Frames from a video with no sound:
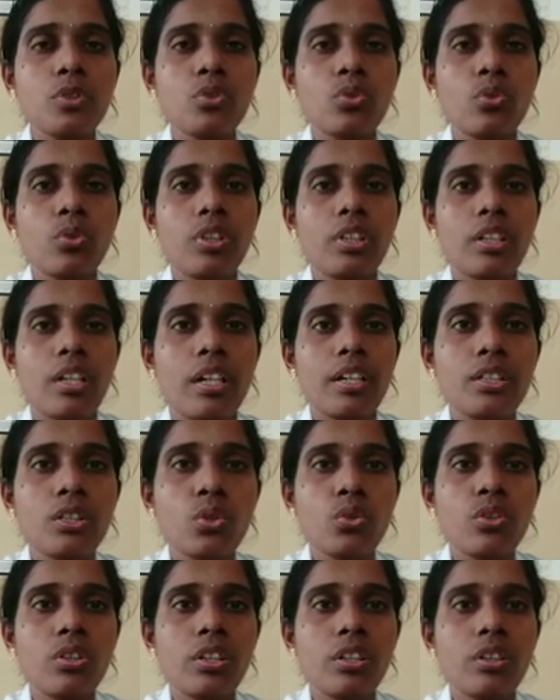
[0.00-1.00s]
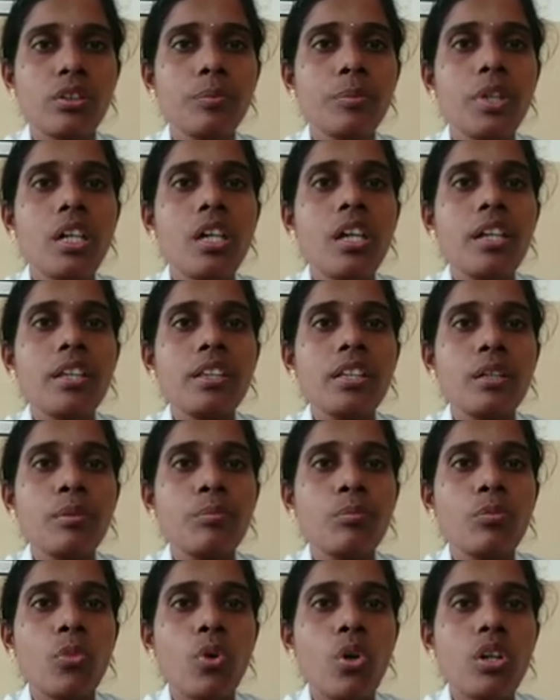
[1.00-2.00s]
So in isotope the
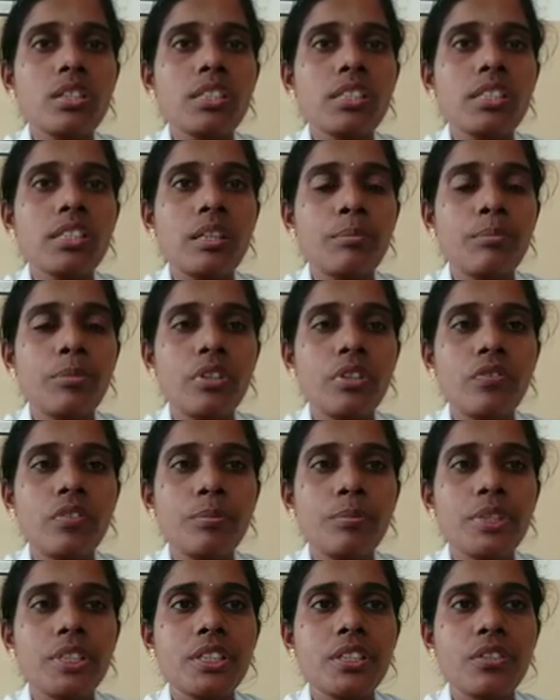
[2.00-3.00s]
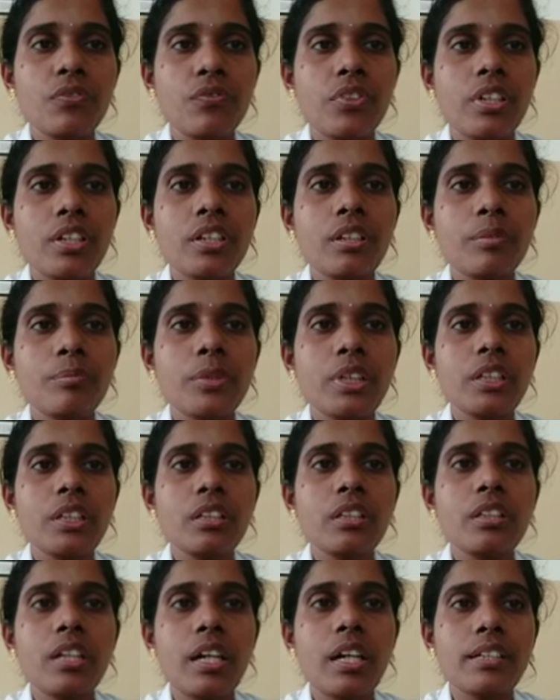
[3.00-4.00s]
mass number will be different but
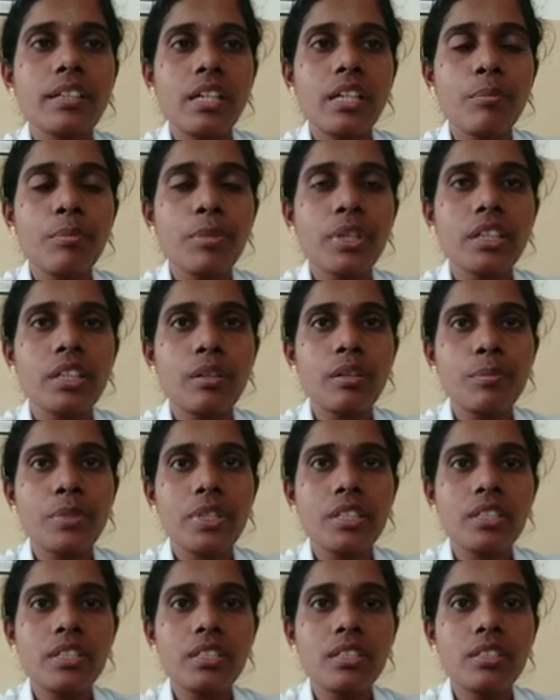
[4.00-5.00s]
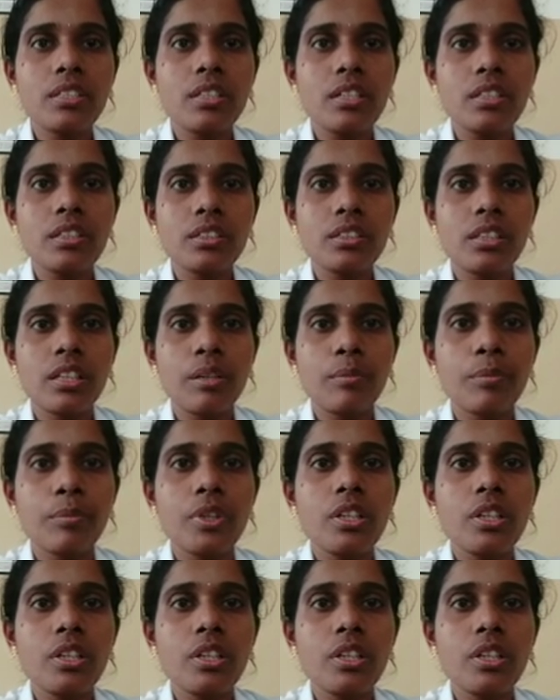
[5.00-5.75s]
the atomic number is same.